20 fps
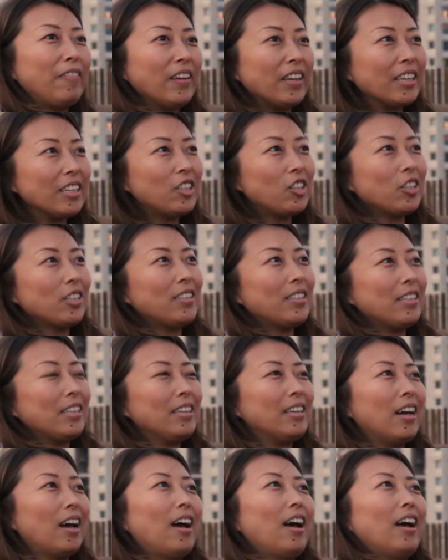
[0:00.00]
think it's just
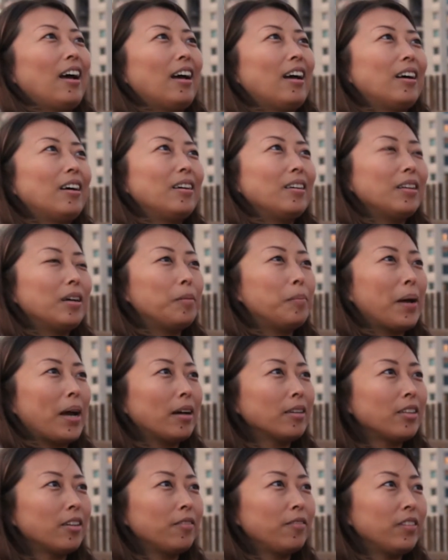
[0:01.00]
the
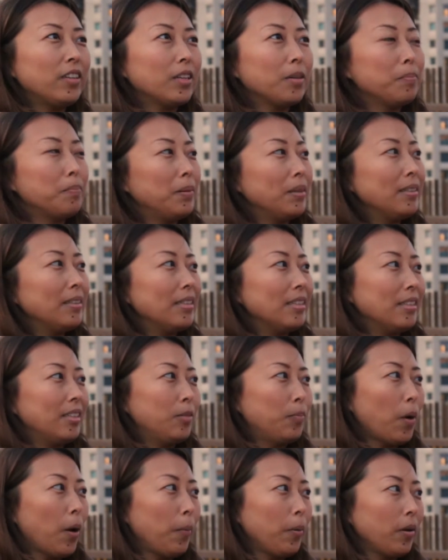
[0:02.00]
amount of vegan
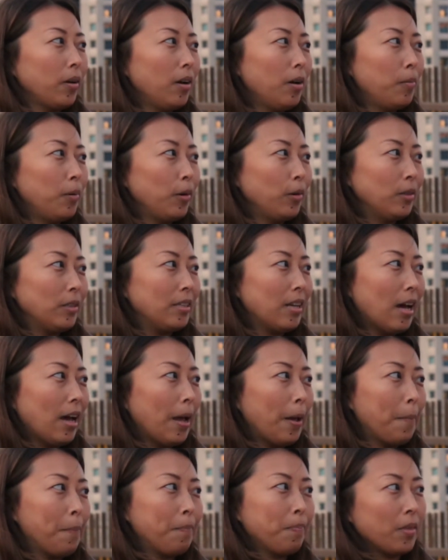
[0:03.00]
business popping up all the
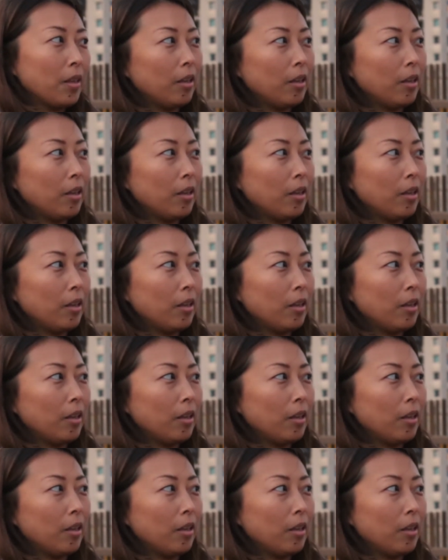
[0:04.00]
time.